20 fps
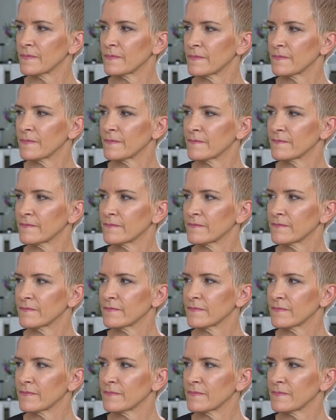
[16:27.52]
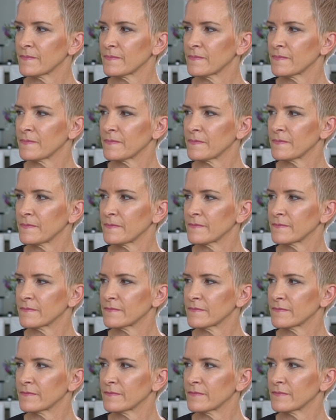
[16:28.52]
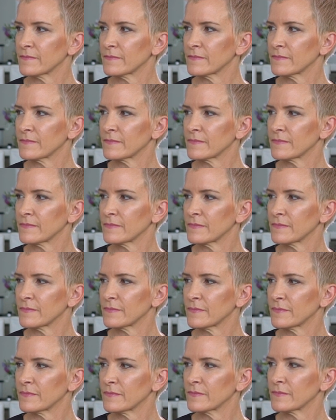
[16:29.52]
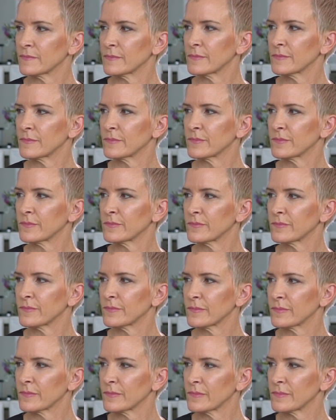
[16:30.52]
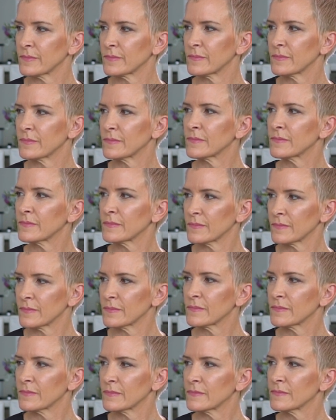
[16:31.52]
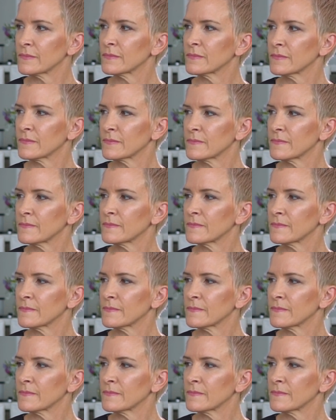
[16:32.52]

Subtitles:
This person isn't speaking.